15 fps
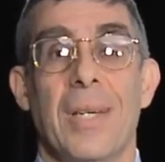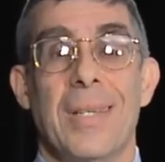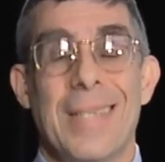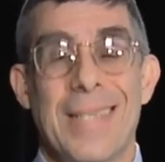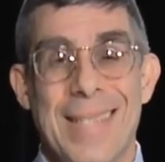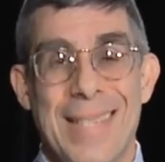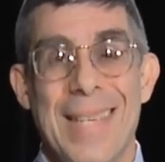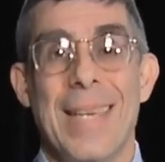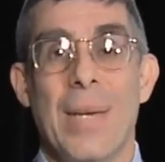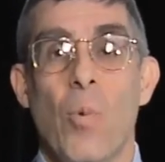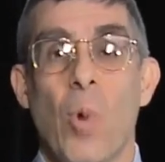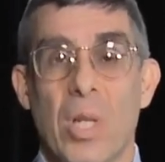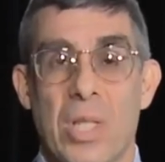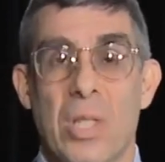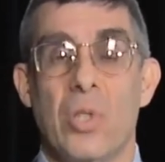to see
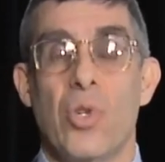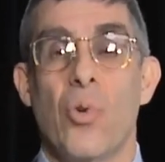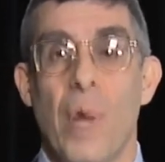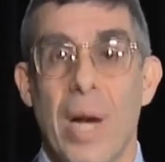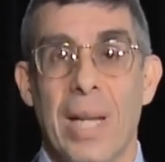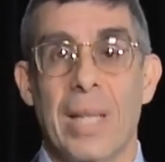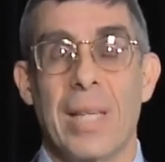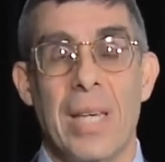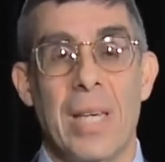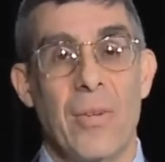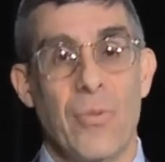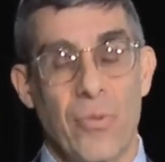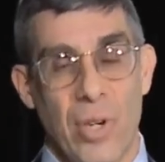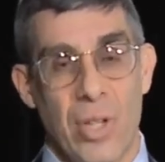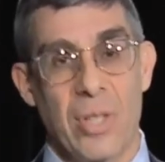what's directly
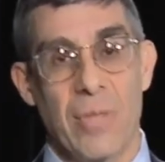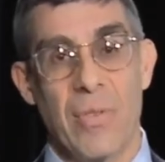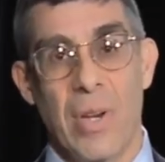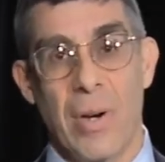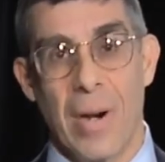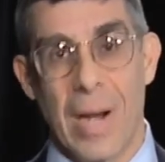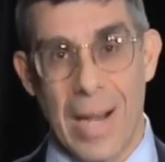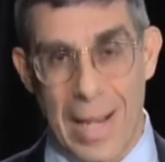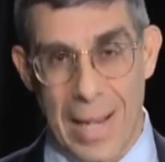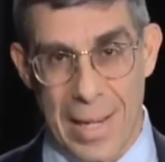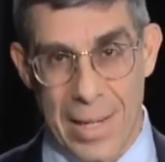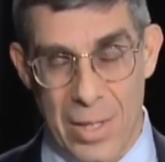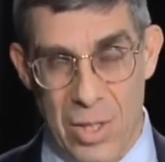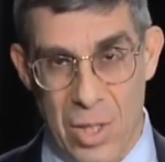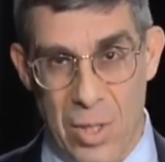in front of their
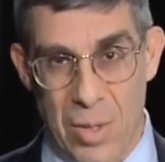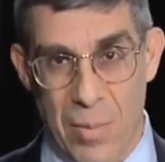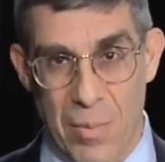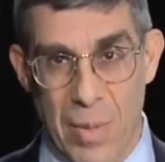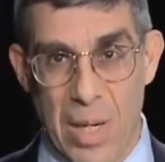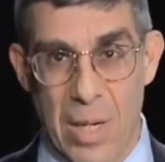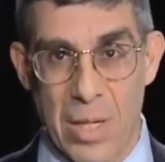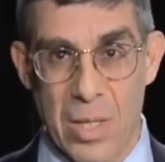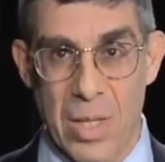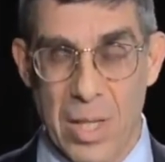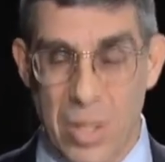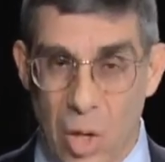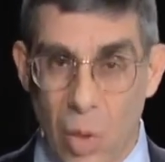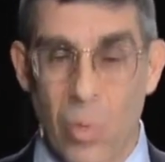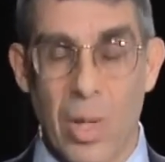eyes because
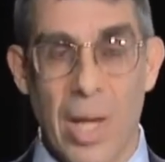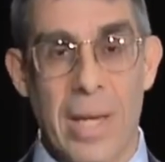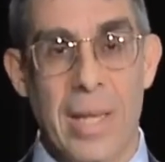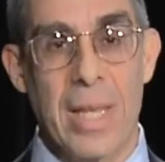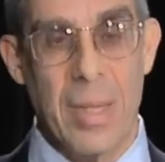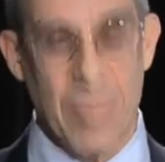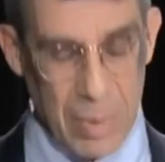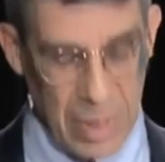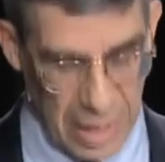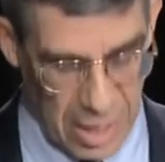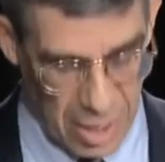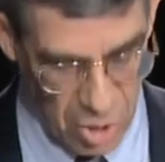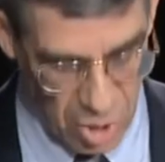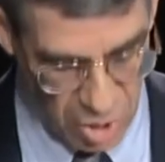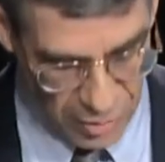they don't like the
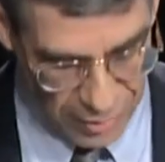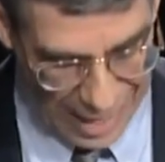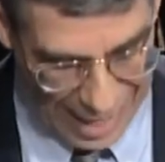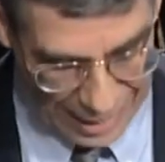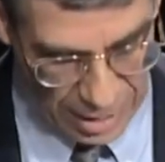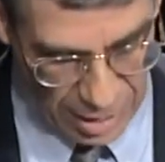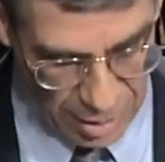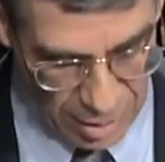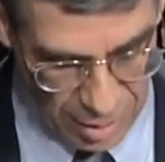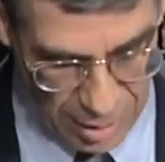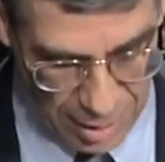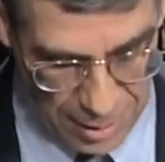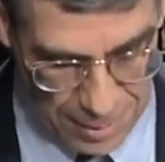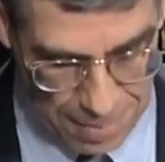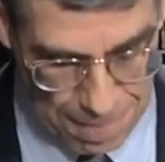implications of acting on
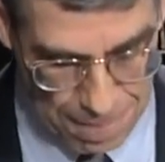that.